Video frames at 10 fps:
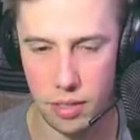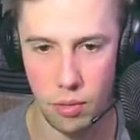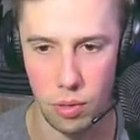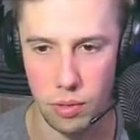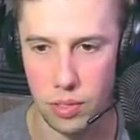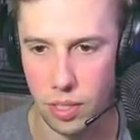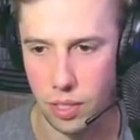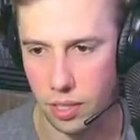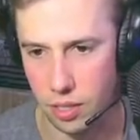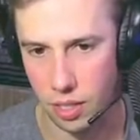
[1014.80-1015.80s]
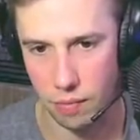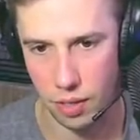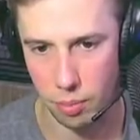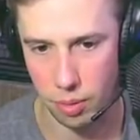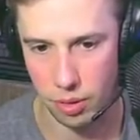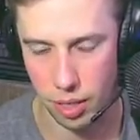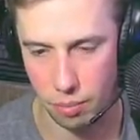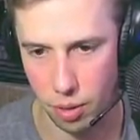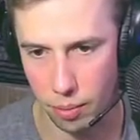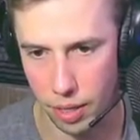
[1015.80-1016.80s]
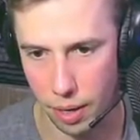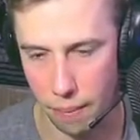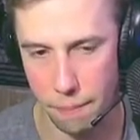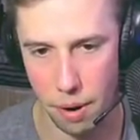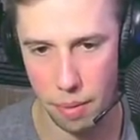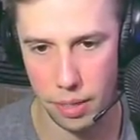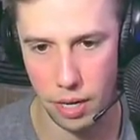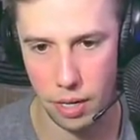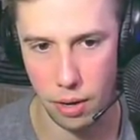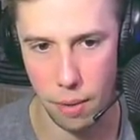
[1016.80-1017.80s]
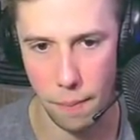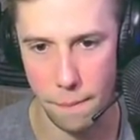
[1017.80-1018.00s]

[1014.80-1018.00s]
Wonder if there's anything significant about that. Probably not. Probably not at all.